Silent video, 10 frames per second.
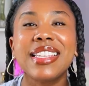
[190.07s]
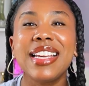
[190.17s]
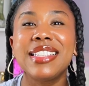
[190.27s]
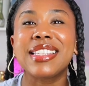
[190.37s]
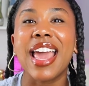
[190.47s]

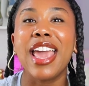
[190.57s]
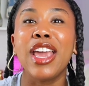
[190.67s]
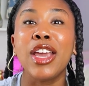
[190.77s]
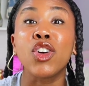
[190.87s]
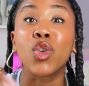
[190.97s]
is
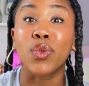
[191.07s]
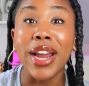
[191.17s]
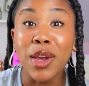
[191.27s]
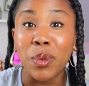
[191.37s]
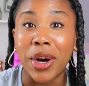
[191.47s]
a
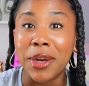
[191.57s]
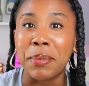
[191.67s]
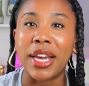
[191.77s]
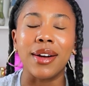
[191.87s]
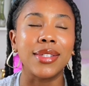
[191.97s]
great
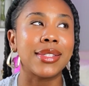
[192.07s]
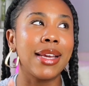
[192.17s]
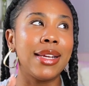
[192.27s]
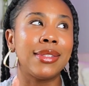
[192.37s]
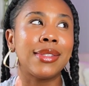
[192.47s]
one because
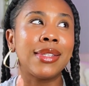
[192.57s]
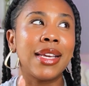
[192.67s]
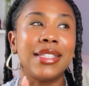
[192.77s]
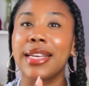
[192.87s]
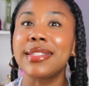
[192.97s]
it
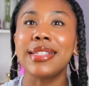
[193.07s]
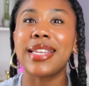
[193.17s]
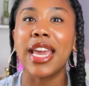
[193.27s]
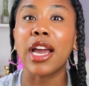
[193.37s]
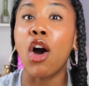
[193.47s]
doesn't
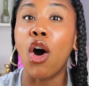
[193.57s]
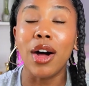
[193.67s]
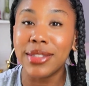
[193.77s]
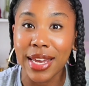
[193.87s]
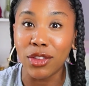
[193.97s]
take
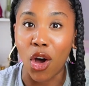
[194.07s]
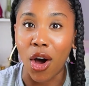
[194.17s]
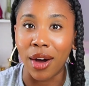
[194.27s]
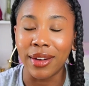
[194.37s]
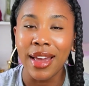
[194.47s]
all day
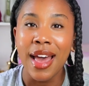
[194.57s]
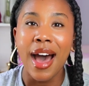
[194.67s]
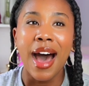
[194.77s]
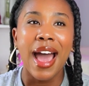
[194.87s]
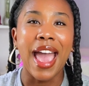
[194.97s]
long.
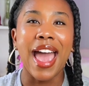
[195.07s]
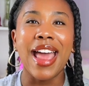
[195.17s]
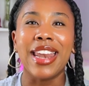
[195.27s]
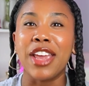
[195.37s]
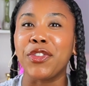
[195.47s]

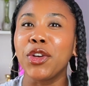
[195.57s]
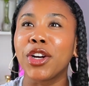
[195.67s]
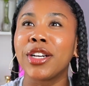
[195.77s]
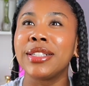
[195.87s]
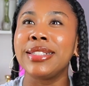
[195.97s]
And if
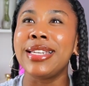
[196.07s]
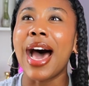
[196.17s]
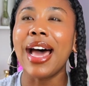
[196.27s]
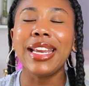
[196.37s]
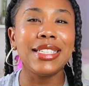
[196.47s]
you're
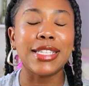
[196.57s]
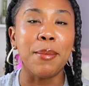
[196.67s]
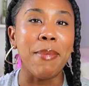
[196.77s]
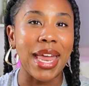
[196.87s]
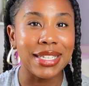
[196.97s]
not
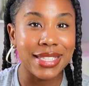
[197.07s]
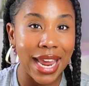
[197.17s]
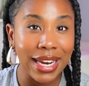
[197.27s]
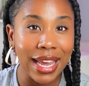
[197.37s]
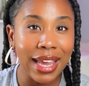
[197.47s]
into
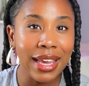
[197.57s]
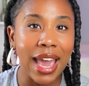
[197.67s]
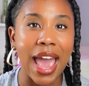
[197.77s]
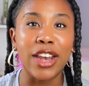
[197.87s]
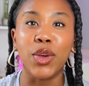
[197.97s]

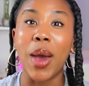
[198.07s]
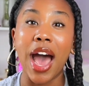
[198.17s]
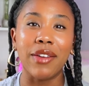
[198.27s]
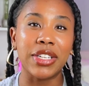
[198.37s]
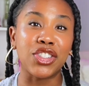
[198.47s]
meditating and you
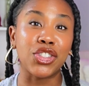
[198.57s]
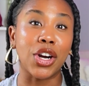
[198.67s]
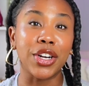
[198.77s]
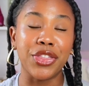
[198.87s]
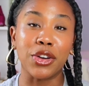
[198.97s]
haven't
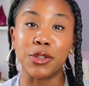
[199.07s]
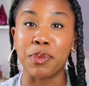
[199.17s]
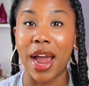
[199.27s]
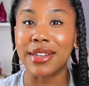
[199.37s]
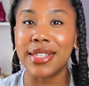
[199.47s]
started those
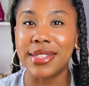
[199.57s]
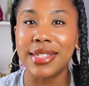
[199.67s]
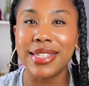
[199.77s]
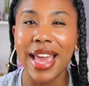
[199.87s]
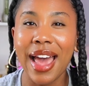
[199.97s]

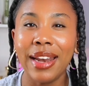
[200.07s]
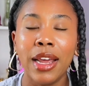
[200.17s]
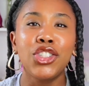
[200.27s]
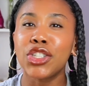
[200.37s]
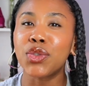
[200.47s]
practices yet,
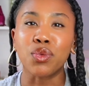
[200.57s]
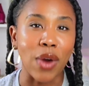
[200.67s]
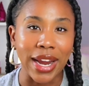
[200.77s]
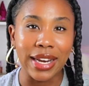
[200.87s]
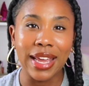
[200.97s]
just
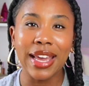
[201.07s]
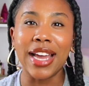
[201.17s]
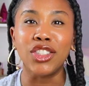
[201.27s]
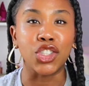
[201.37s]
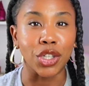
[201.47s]
writing
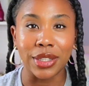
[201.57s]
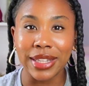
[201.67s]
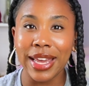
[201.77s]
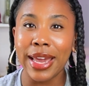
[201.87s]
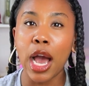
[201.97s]
and
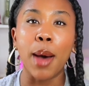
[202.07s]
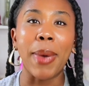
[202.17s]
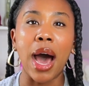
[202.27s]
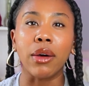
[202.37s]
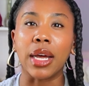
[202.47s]
journaling
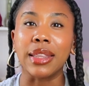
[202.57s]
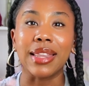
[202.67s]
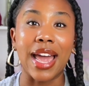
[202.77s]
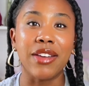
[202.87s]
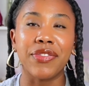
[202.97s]
about a
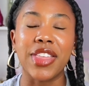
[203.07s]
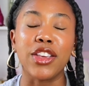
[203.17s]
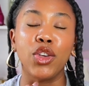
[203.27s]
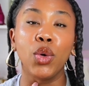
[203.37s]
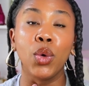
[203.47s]
life
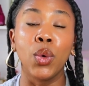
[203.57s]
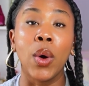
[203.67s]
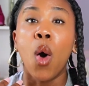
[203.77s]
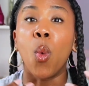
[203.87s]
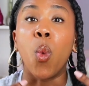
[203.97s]
that
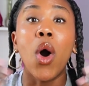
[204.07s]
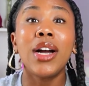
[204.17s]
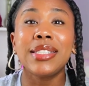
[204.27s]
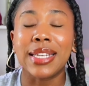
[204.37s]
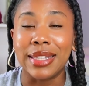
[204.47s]
you
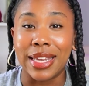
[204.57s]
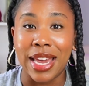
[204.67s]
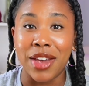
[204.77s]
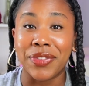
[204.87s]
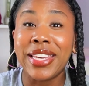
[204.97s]
want to
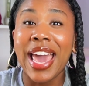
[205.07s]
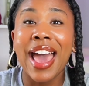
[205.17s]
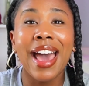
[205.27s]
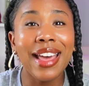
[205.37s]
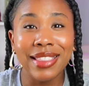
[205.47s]
live,
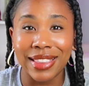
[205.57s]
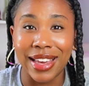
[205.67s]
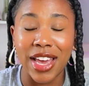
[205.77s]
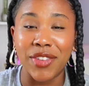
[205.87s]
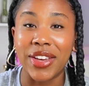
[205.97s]
can
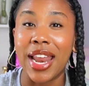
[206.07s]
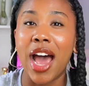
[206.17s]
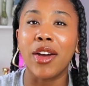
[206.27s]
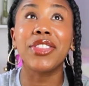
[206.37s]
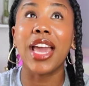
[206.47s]
live, and
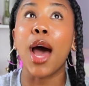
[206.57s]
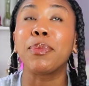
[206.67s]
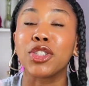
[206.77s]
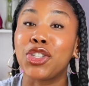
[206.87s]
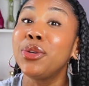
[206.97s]
have the
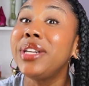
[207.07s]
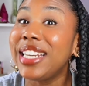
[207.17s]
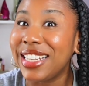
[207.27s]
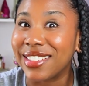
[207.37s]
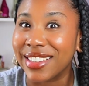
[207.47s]

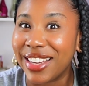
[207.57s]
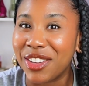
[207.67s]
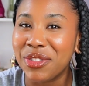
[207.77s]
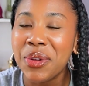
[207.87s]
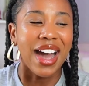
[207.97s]
opportunity to
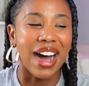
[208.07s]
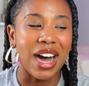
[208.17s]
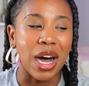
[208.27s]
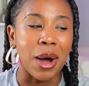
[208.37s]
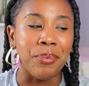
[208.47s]
live,
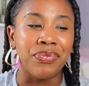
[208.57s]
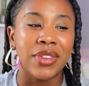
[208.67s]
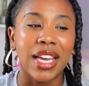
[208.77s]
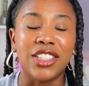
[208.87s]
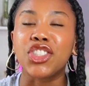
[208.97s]
and
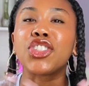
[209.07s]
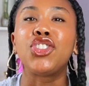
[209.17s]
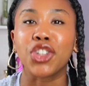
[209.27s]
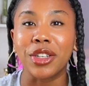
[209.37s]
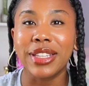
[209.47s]

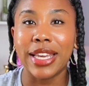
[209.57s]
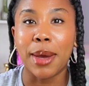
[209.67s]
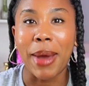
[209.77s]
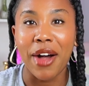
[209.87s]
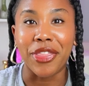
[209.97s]
just
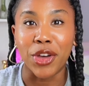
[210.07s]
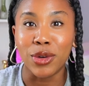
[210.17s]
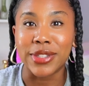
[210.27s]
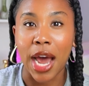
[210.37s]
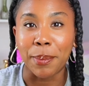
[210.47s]
journaling about
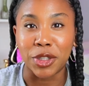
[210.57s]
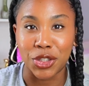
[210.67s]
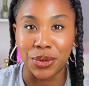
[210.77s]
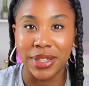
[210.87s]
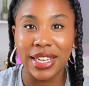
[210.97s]
those
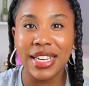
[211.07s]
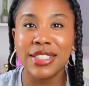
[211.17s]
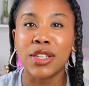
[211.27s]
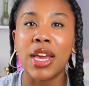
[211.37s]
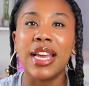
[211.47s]

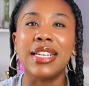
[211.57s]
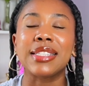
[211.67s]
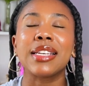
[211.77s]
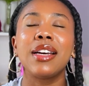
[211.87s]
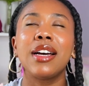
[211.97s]
opportunities
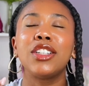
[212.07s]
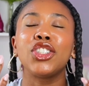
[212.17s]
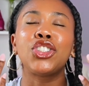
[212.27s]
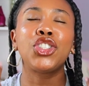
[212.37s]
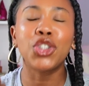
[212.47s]
is
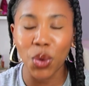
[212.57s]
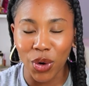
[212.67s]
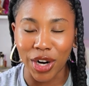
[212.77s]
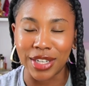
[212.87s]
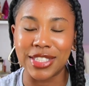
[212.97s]

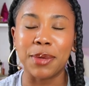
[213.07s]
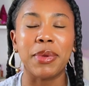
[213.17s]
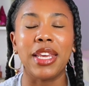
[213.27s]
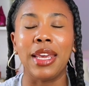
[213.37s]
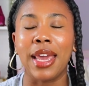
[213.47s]
sure to
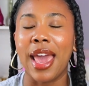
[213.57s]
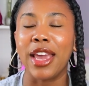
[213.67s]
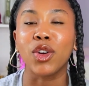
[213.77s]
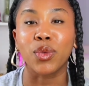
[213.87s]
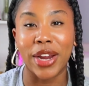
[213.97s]
be
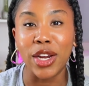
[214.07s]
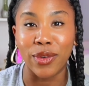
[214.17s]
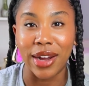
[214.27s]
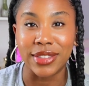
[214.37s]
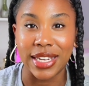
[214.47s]
a great
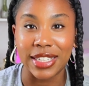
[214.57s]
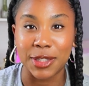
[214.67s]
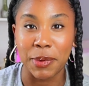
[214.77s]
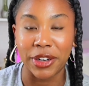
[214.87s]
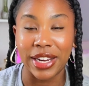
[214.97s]
grounding
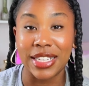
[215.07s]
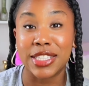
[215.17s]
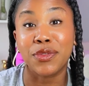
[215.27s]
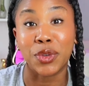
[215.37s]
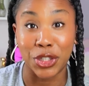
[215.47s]

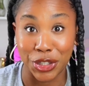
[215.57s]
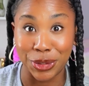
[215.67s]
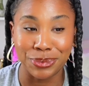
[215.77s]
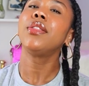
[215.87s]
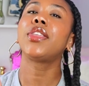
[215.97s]
experience for
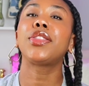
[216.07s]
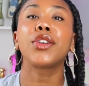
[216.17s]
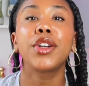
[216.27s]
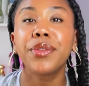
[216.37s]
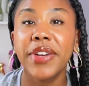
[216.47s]
you. The
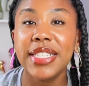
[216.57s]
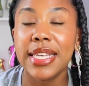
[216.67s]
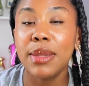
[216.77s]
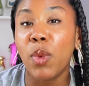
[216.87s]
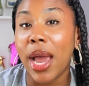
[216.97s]
third
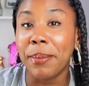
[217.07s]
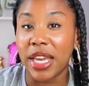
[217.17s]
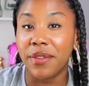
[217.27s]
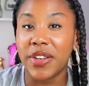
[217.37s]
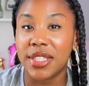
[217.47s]
reason why
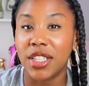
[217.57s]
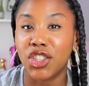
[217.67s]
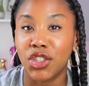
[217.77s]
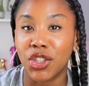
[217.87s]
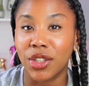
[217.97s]

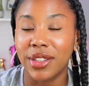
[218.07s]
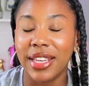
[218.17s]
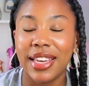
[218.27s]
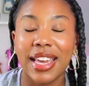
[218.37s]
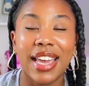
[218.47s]
manifestation
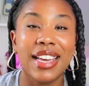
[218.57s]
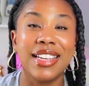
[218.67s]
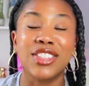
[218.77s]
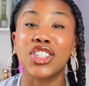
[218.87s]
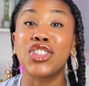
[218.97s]
journaling
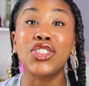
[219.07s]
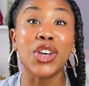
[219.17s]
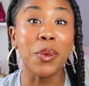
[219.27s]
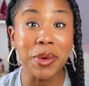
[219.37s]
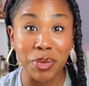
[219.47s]
is
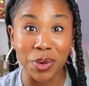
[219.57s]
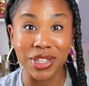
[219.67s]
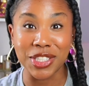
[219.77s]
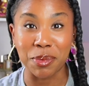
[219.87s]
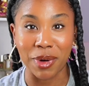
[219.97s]
so
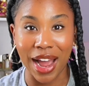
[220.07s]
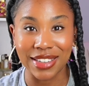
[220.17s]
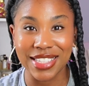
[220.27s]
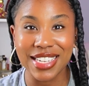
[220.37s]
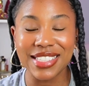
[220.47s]
important to
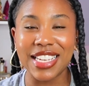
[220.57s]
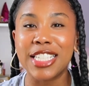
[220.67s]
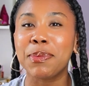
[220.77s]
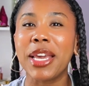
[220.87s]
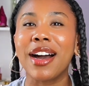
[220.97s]
practice
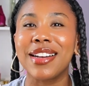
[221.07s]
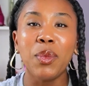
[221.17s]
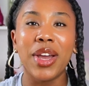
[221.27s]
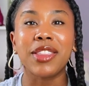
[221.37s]
is because with